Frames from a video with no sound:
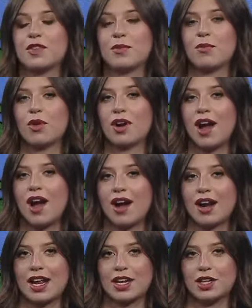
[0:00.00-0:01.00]
some more
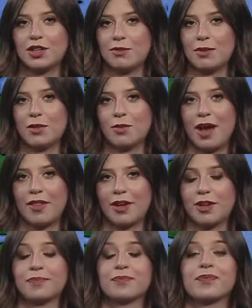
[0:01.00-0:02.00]
hot and humid
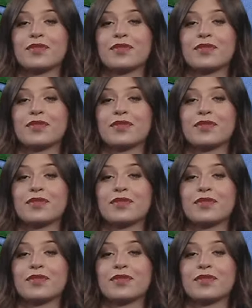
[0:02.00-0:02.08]
weather.